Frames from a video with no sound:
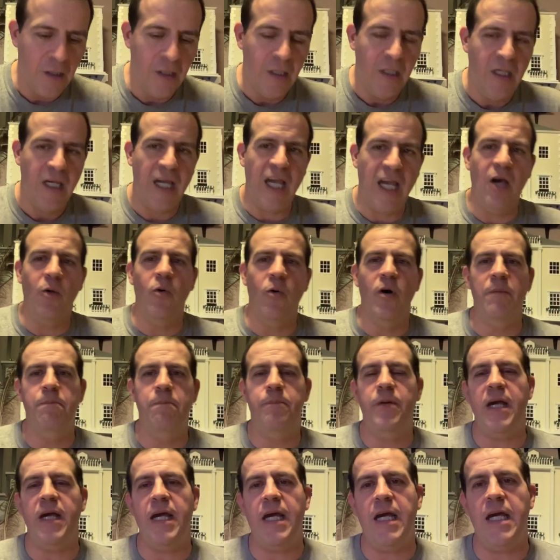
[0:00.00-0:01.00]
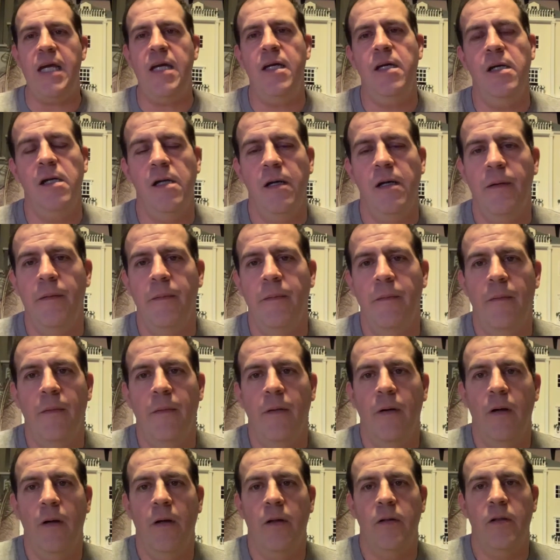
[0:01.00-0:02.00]
It would be
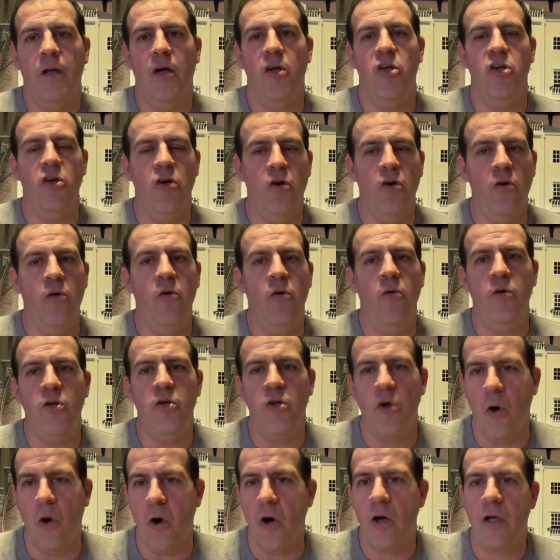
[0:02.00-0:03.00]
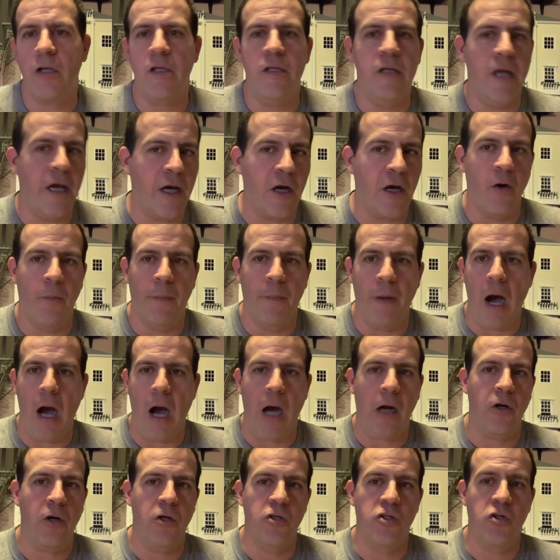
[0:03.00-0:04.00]
the New York
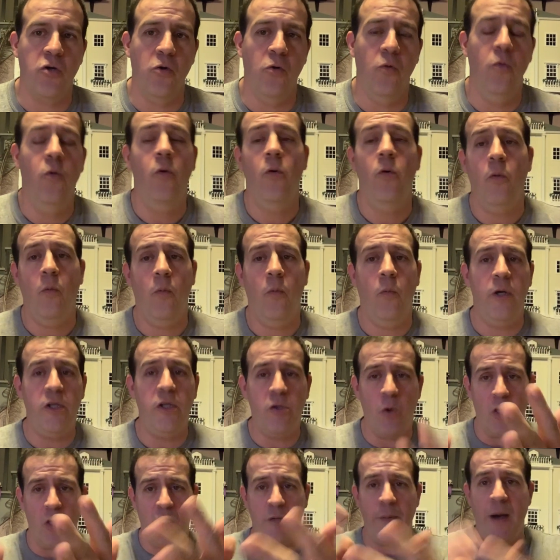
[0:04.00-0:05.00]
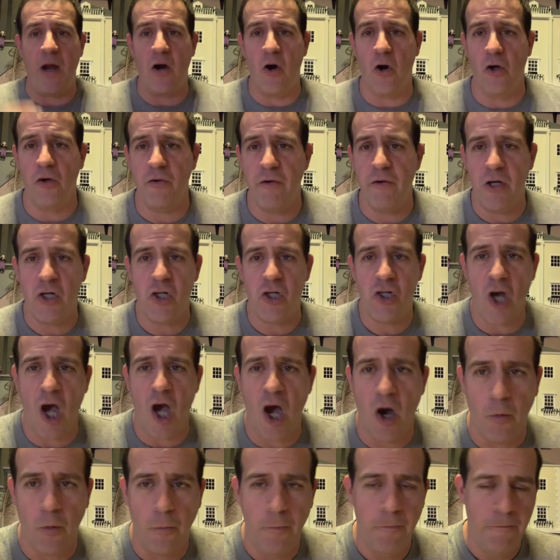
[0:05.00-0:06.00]
Knickerbockers, who we talked about earlier in the
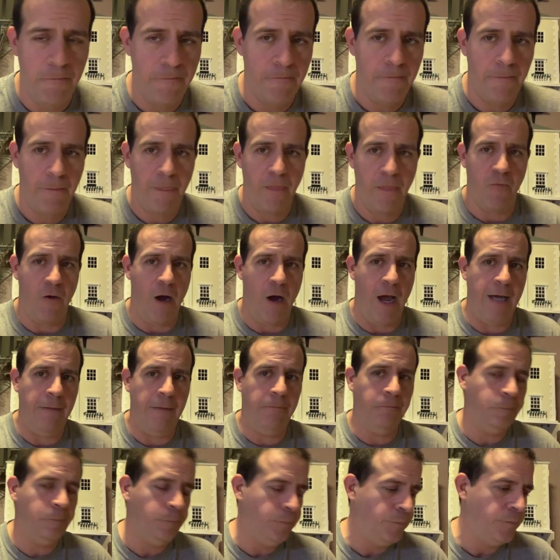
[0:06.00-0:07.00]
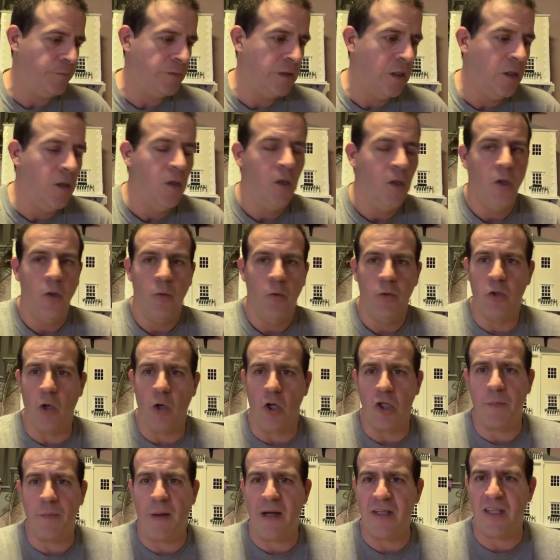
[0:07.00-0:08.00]
show, right? We
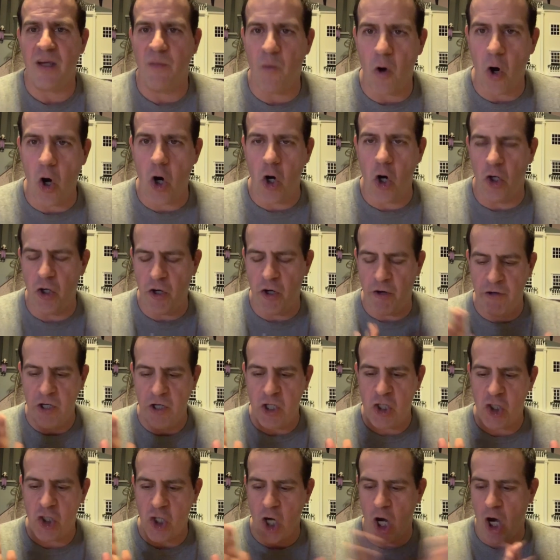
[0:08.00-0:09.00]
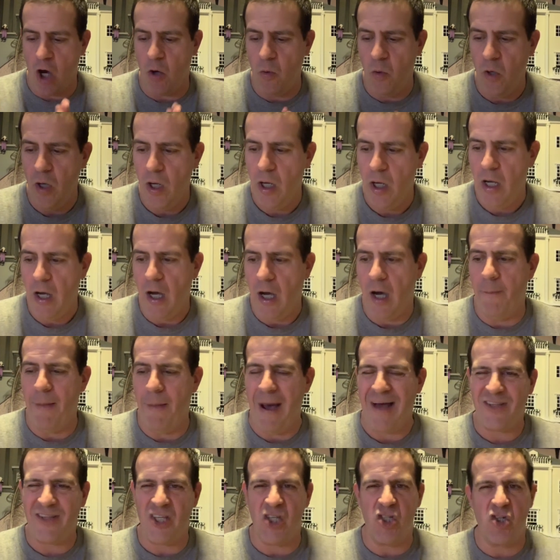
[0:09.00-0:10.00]
talked about them earlier in the show,
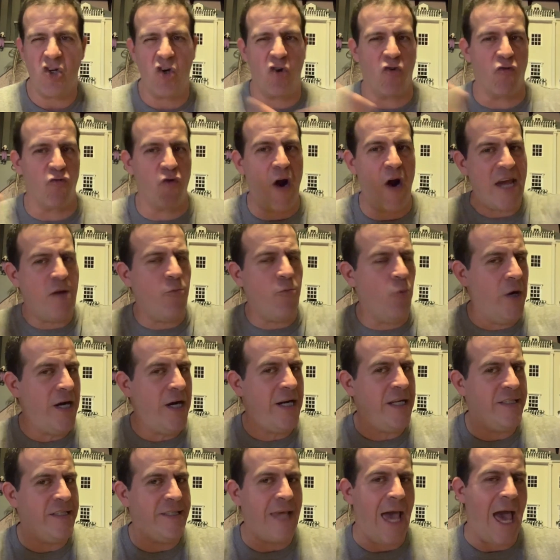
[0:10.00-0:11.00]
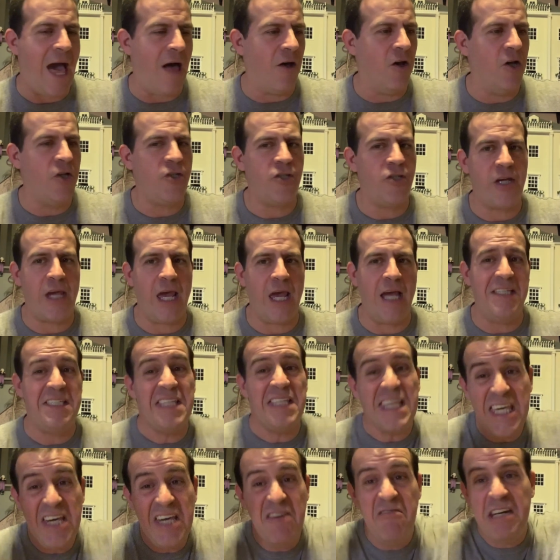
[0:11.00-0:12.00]
about this great win in Dallas against
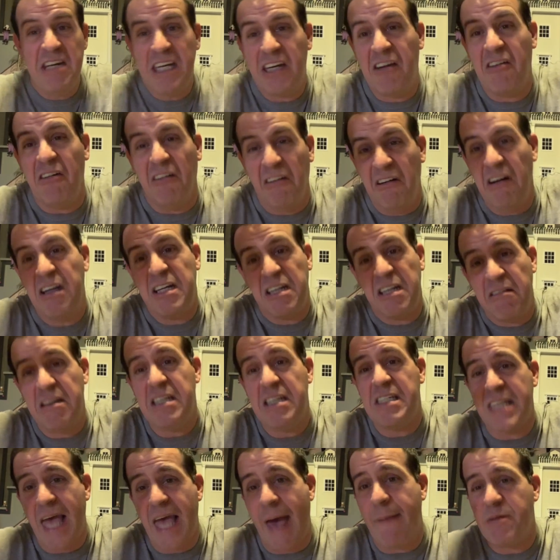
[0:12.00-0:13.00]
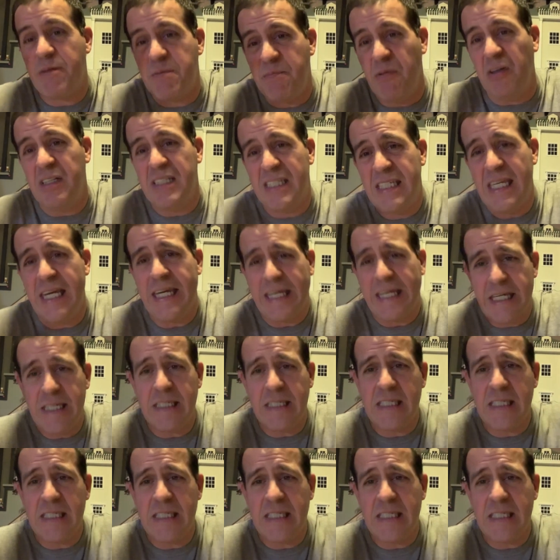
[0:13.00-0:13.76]
the Unicorn, Kristaps Porzingis.